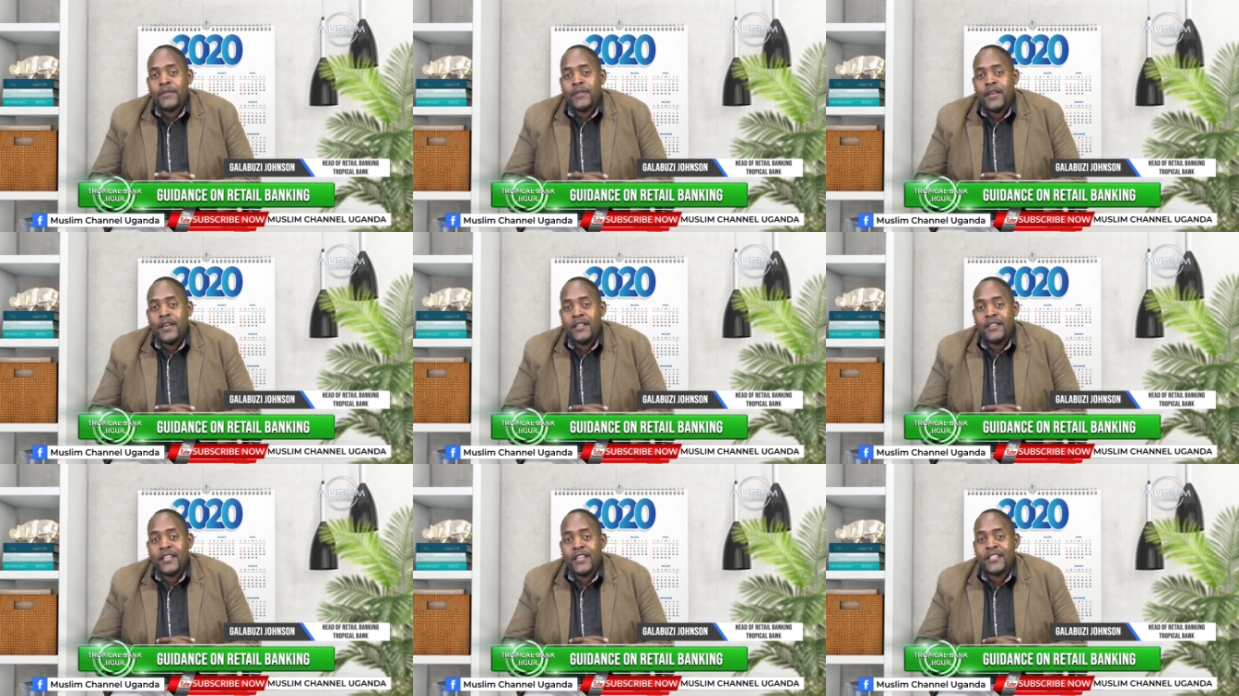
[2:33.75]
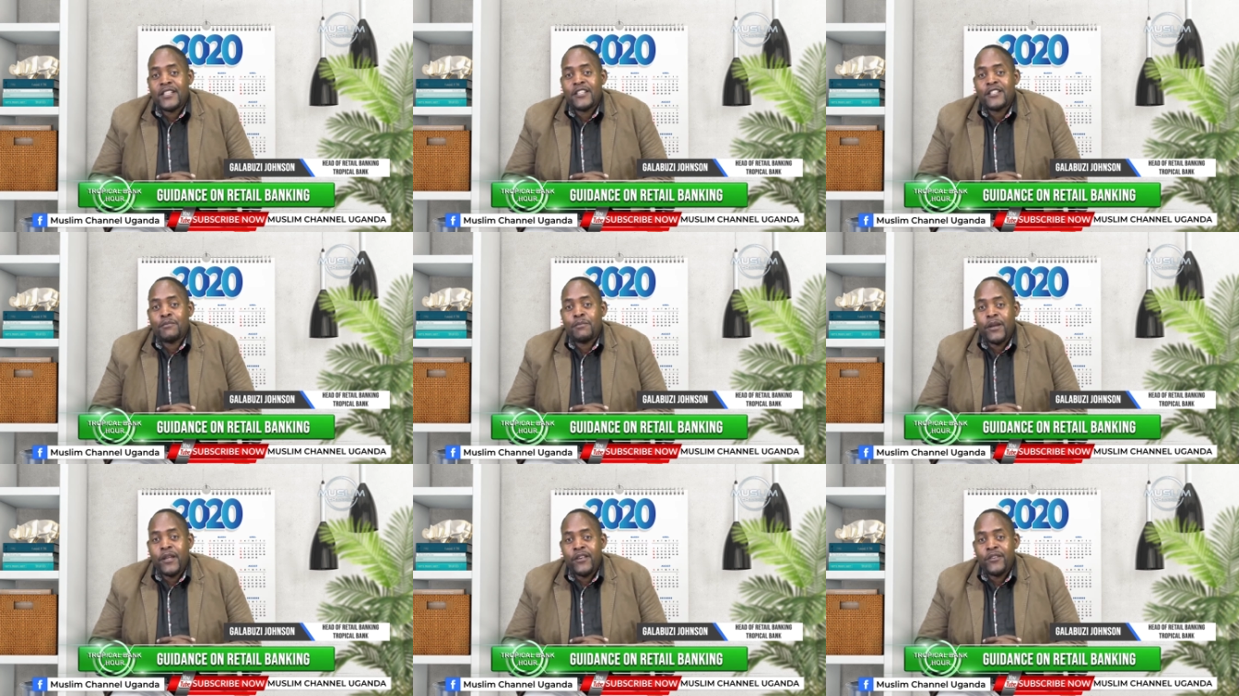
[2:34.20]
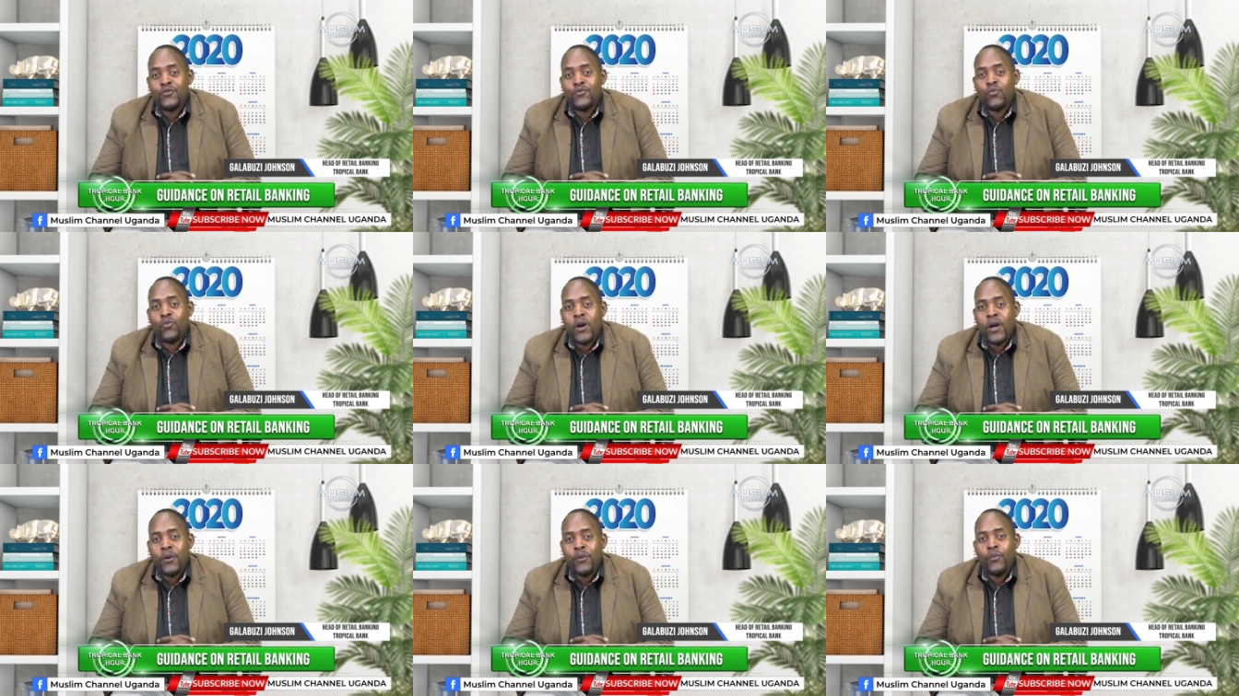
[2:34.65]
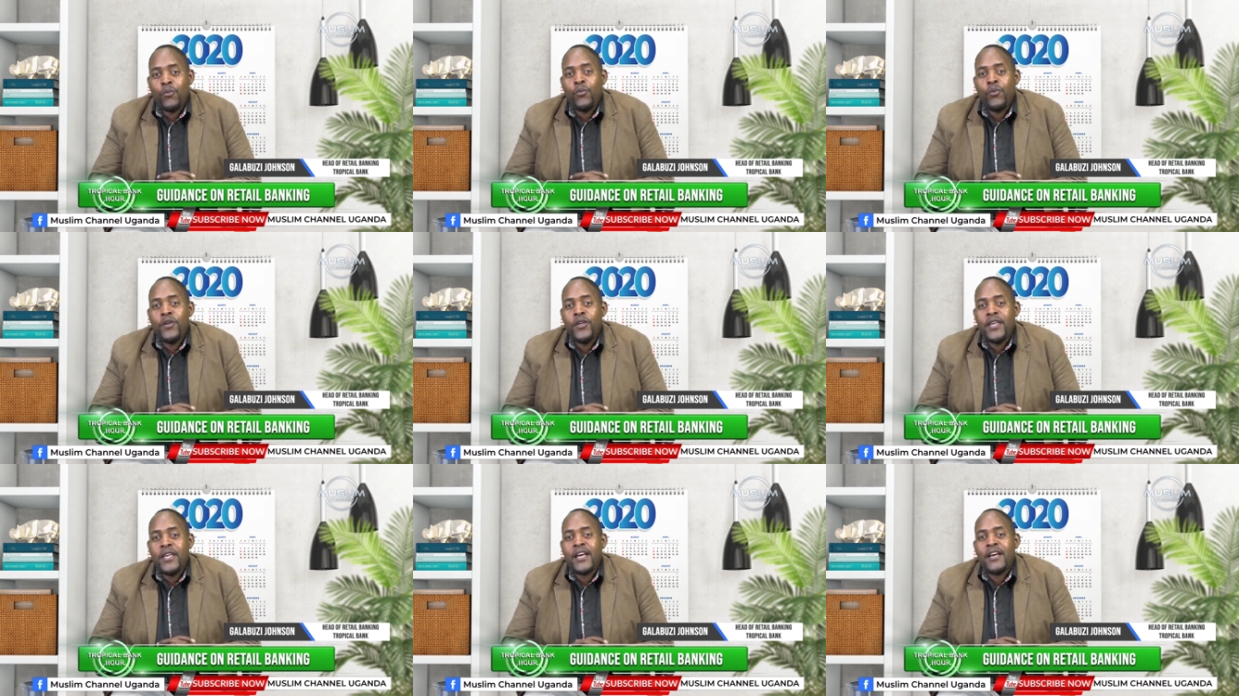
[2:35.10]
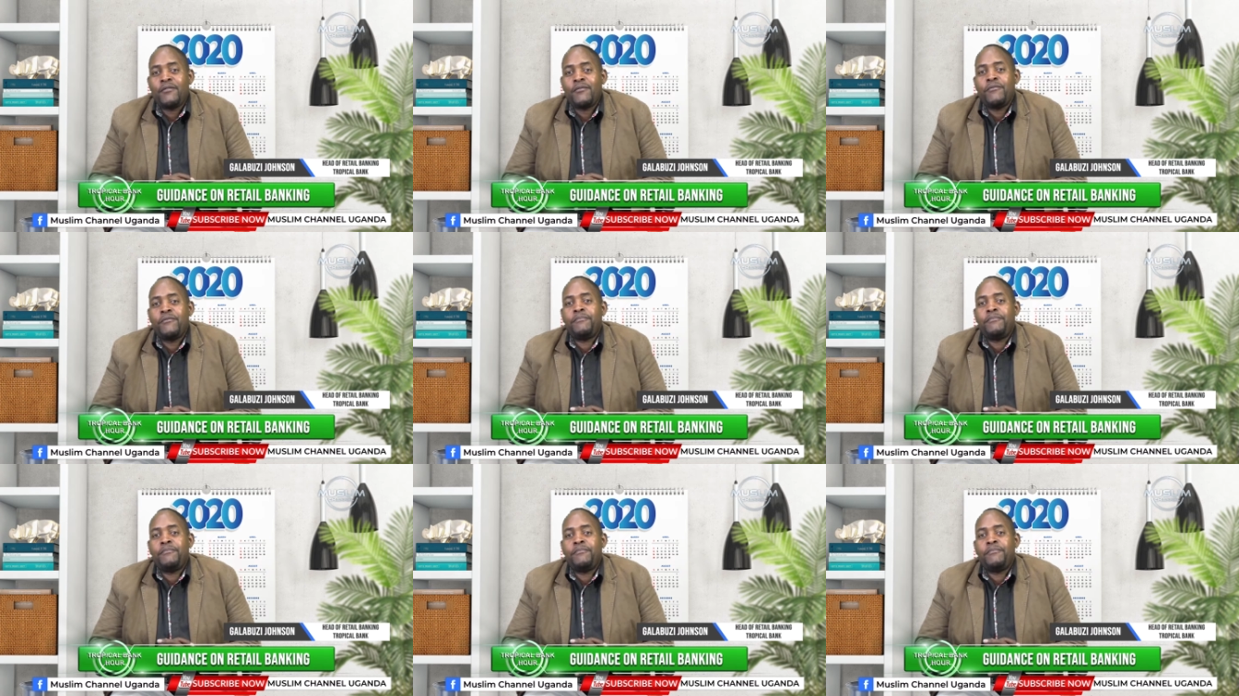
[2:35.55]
and that explains why we have